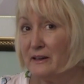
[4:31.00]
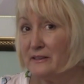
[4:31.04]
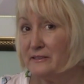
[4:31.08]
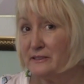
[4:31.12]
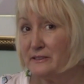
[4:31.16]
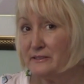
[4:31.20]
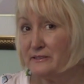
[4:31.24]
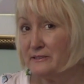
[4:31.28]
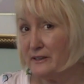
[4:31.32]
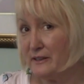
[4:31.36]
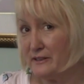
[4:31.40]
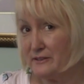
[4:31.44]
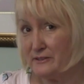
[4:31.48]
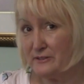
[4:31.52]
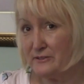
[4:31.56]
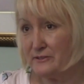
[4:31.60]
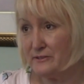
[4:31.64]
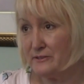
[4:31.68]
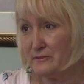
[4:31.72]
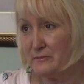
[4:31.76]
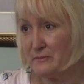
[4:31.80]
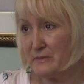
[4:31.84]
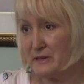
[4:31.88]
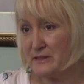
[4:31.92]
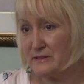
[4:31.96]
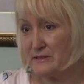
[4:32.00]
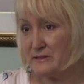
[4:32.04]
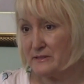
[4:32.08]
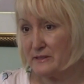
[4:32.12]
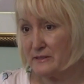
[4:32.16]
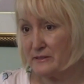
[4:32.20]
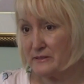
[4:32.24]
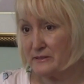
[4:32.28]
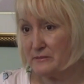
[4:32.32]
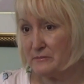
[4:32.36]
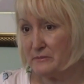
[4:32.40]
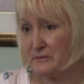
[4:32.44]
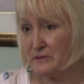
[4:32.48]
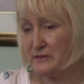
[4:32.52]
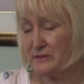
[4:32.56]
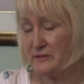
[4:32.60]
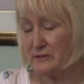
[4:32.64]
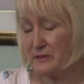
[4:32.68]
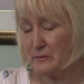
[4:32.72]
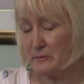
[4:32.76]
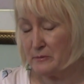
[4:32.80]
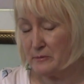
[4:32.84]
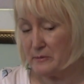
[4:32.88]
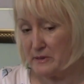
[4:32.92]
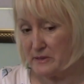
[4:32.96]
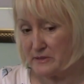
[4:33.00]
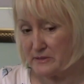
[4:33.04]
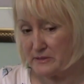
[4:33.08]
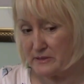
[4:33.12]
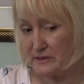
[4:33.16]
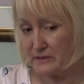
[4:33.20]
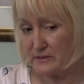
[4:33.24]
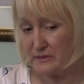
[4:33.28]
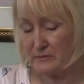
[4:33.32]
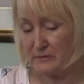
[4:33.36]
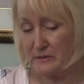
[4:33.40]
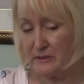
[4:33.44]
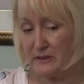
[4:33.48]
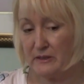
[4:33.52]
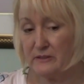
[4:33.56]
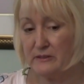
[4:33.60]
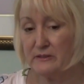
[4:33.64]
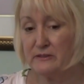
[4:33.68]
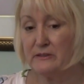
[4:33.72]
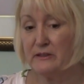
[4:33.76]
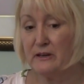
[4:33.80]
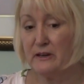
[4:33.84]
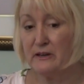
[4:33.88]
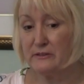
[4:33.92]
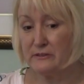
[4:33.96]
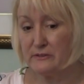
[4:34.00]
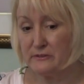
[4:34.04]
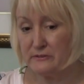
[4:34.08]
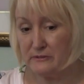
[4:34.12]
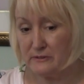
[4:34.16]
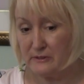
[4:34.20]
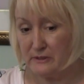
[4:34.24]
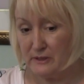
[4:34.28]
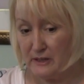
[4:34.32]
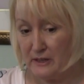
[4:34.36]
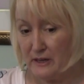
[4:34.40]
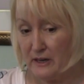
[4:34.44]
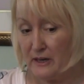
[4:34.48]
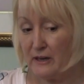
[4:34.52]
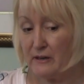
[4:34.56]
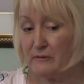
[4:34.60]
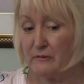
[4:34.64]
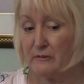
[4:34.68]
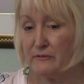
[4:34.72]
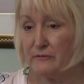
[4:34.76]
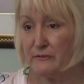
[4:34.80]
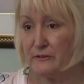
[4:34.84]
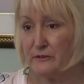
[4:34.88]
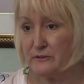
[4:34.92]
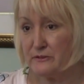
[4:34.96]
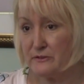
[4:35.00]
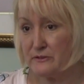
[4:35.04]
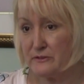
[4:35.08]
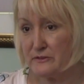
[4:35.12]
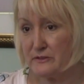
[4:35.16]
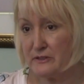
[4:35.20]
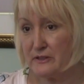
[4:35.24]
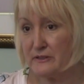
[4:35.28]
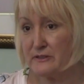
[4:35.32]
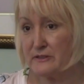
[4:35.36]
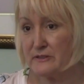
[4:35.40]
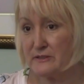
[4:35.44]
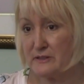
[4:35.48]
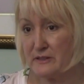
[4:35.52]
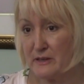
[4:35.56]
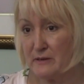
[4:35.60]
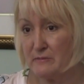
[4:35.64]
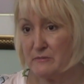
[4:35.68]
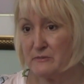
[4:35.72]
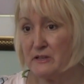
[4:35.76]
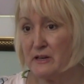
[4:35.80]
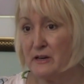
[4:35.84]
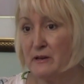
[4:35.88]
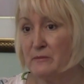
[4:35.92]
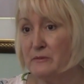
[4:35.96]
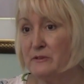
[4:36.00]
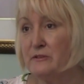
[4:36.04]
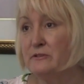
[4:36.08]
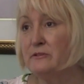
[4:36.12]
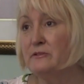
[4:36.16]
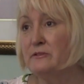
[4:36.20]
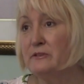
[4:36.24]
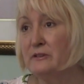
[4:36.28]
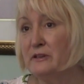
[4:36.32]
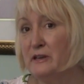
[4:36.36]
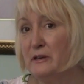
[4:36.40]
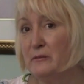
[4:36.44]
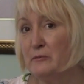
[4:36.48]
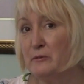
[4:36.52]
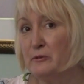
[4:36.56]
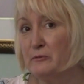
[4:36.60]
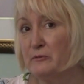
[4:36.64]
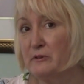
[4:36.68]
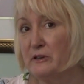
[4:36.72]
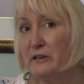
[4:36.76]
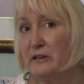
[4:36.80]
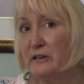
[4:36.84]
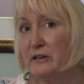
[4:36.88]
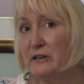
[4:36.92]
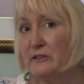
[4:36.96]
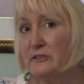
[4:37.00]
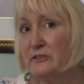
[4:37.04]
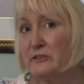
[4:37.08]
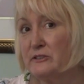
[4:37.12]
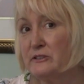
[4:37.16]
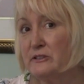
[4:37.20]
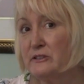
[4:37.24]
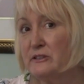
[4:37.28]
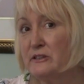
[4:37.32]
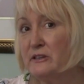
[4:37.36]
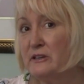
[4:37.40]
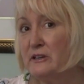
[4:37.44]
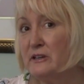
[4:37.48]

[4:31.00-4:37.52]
I did not do the mastectomy, double mastectomy. I refused at the same time to do the chemo and radiation.